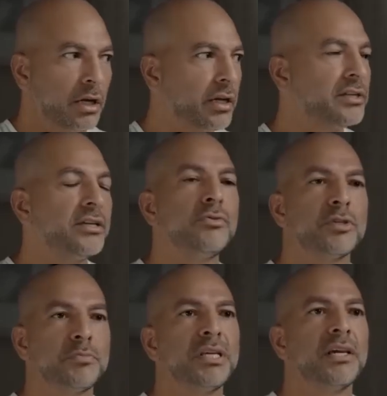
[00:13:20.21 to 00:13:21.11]
a
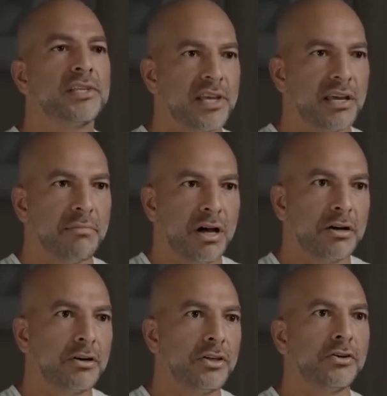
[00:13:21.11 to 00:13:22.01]
continuous PSA
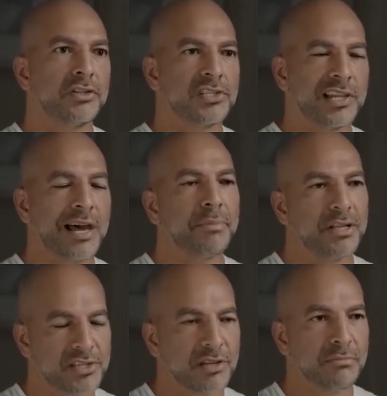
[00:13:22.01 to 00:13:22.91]
monitor you could slap
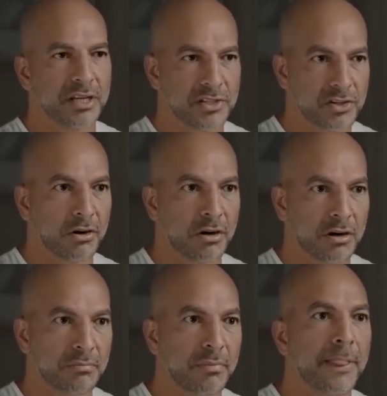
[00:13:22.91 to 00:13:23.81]
on somebody's
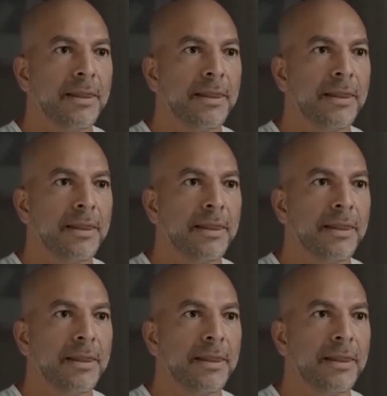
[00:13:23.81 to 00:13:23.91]
arm,